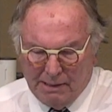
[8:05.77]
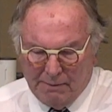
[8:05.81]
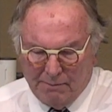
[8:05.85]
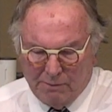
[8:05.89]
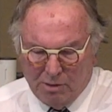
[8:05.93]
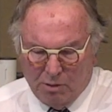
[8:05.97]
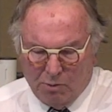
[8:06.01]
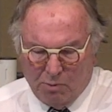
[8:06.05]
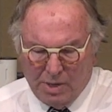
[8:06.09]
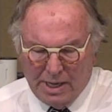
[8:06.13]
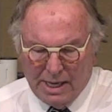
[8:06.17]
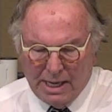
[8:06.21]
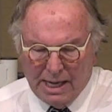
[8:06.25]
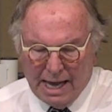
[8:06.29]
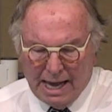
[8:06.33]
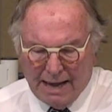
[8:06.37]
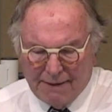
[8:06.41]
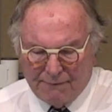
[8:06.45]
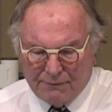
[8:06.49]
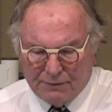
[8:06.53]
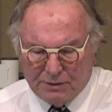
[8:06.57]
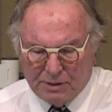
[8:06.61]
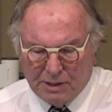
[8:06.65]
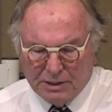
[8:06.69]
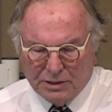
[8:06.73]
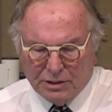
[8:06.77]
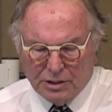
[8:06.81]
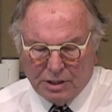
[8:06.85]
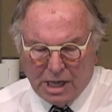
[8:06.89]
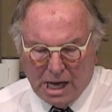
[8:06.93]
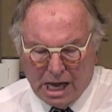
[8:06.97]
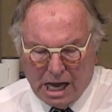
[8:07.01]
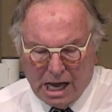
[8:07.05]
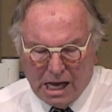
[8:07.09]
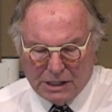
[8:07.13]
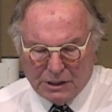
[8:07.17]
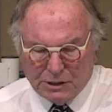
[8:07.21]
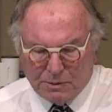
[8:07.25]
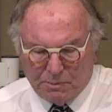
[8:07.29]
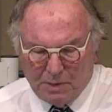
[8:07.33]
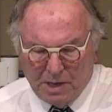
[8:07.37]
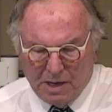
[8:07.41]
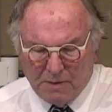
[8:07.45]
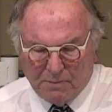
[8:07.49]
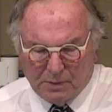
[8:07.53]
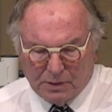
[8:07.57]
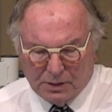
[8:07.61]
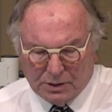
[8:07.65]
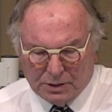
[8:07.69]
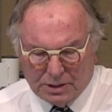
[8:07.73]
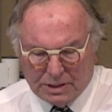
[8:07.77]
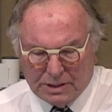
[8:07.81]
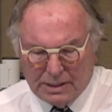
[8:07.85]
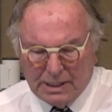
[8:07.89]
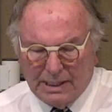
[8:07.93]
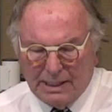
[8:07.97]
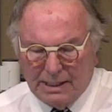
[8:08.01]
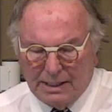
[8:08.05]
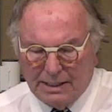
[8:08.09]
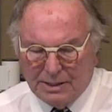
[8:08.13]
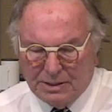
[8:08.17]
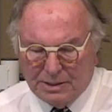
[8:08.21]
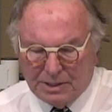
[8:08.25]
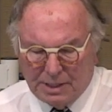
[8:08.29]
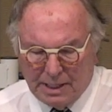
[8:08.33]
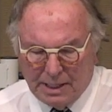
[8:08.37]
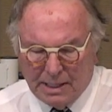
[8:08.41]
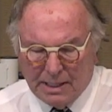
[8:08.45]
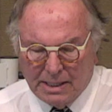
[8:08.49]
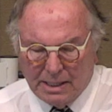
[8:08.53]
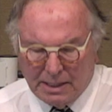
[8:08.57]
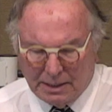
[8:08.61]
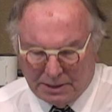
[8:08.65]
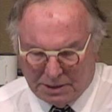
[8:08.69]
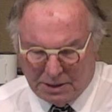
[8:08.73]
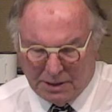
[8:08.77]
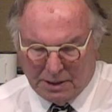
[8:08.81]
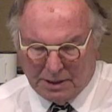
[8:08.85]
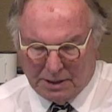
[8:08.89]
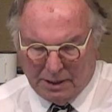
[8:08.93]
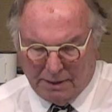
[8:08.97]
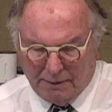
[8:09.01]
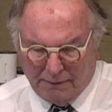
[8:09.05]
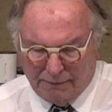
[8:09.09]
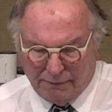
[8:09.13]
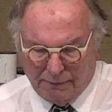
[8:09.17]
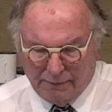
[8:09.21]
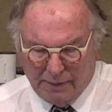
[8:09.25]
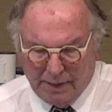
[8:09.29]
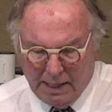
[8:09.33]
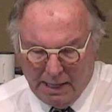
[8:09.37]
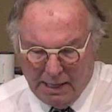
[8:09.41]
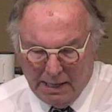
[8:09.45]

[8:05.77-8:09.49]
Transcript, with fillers: But we have to, as God's people, seize the initiative